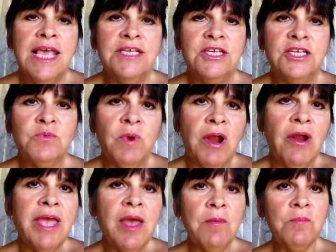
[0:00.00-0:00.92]
It's just where
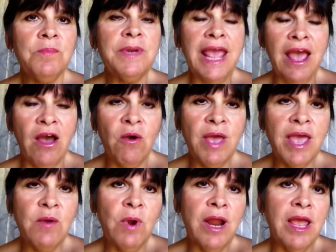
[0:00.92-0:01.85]
I am now,
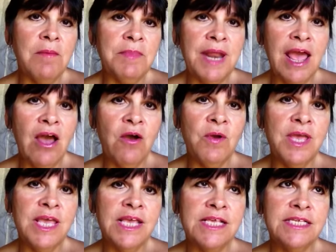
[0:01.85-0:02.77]
and where I am now
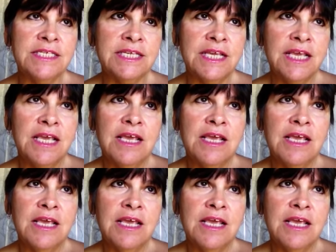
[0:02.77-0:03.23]
is